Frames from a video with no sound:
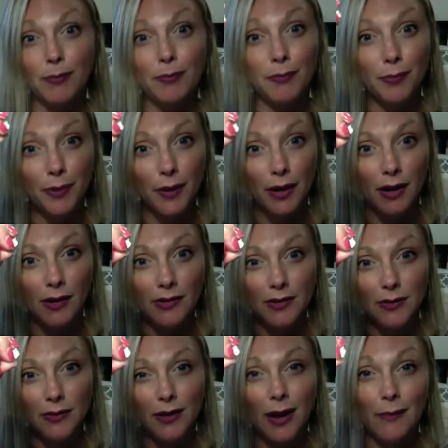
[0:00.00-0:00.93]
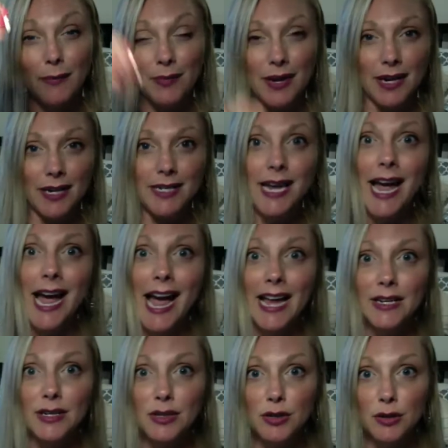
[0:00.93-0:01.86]
but also not being
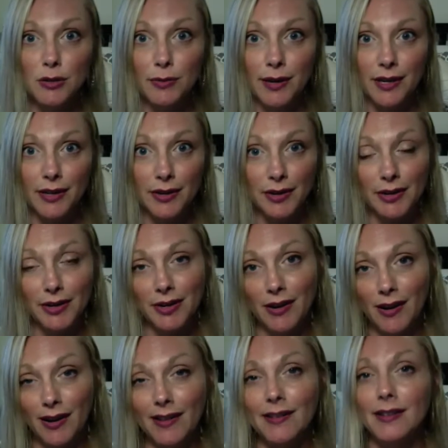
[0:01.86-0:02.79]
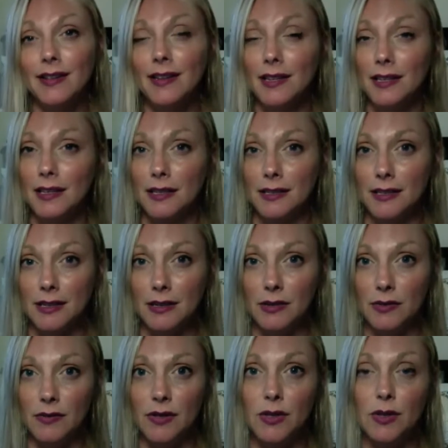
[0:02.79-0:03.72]
attached to whether or not this
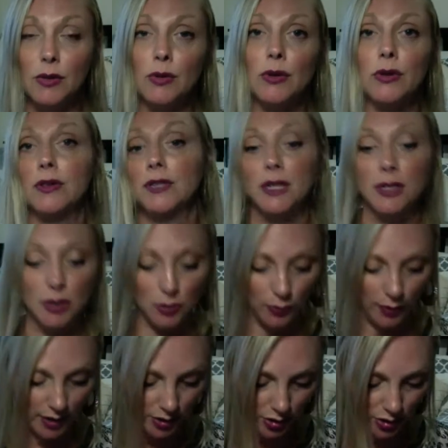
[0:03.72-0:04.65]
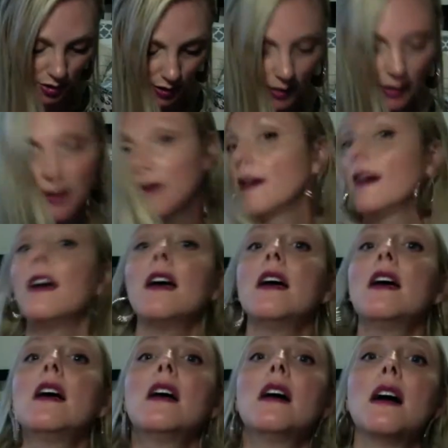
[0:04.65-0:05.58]
individual or situation
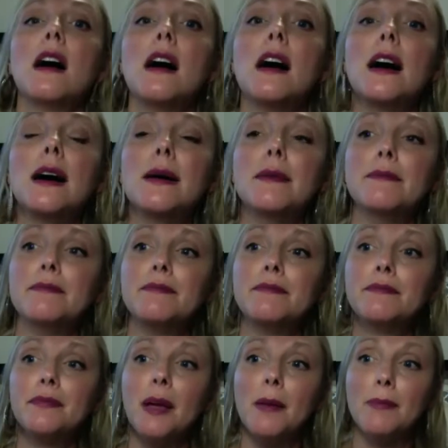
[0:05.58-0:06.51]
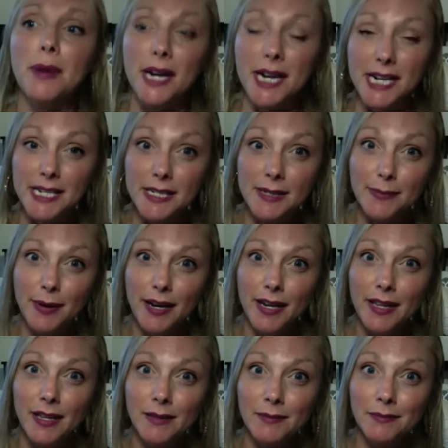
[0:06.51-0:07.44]
abides by
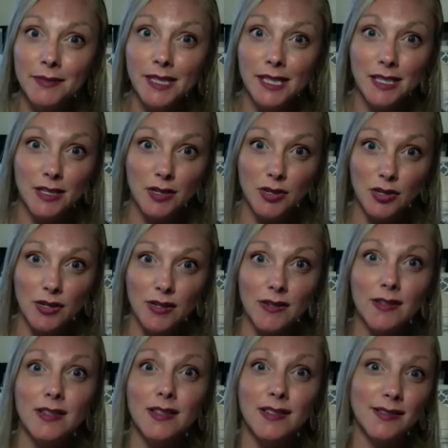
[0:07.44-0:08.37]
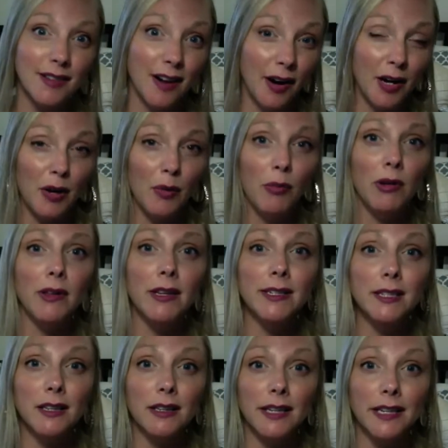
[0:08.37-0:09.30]
them. It's just, are you willing
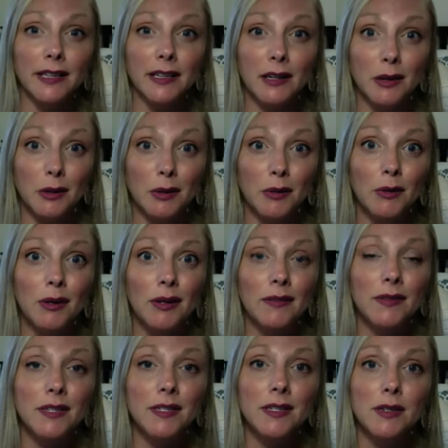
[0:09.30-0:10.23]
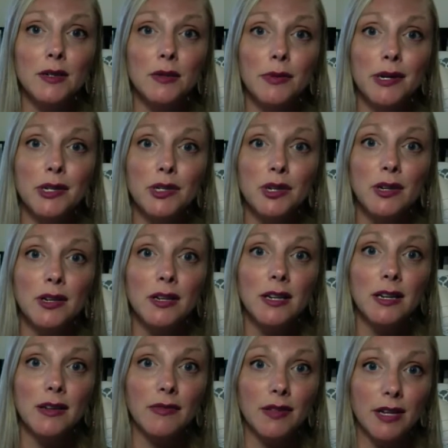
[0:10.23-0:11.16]
to let go of the situation
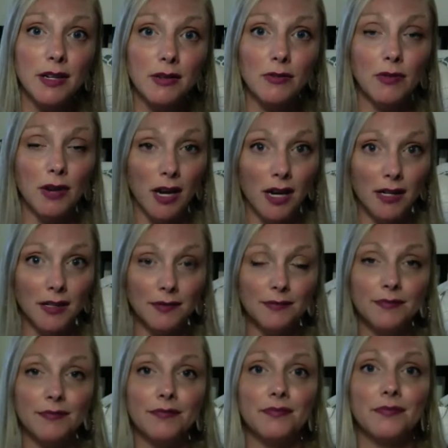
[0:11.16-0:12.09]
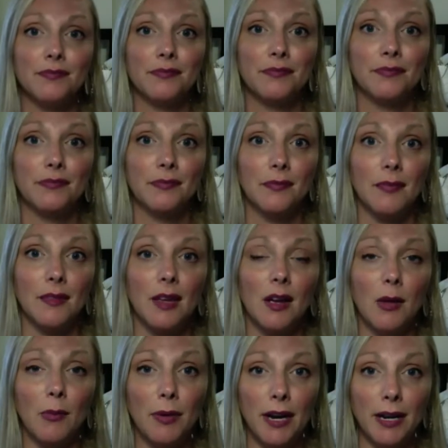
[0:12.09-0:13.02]
if they do not
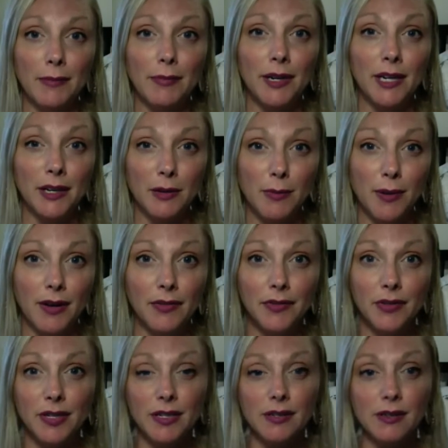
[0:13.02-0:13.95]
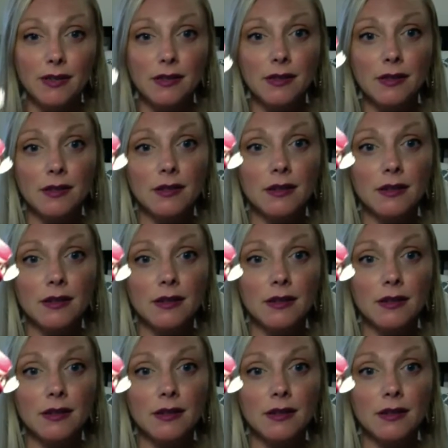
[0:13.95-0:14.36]
abide by your boundaries?